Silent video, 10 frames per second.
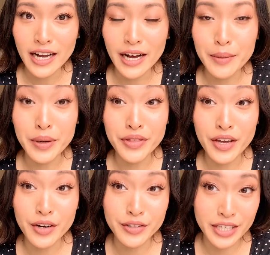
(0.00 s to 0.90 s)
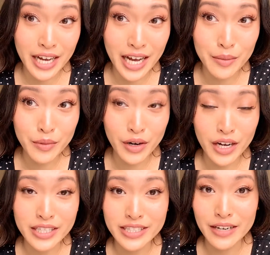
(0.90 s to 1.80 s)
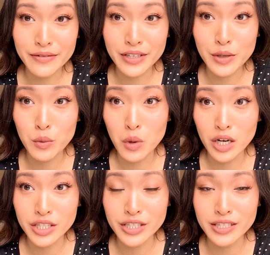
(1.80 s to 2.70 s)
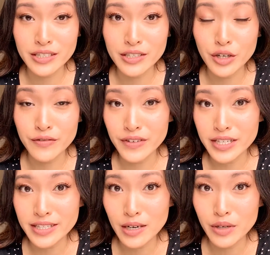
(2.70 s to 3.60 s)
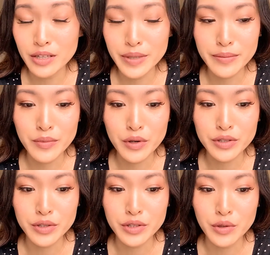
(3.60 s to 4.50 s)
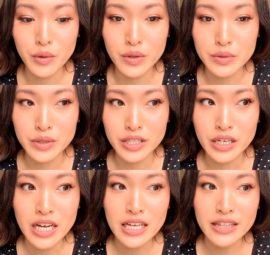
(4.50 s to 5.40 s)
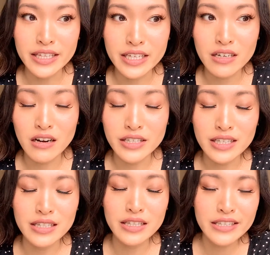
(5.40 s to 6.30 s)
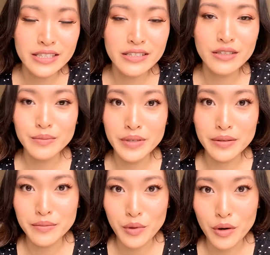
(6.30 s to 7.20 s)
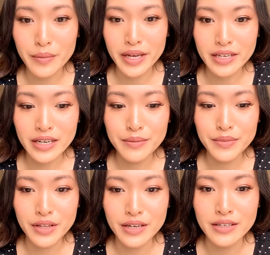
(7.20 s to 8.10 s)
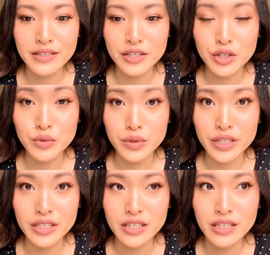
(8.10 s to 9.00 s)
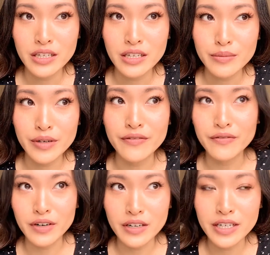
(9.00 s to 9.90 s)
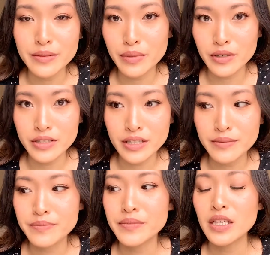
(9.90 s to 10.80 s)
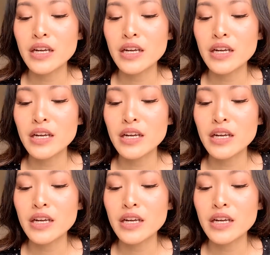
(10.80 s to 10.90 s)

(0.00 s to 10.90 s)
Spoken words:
But then on camera, it definitely washes your face out a bit more. So you always want to lean on a little bit more makeup than you would prefer in person.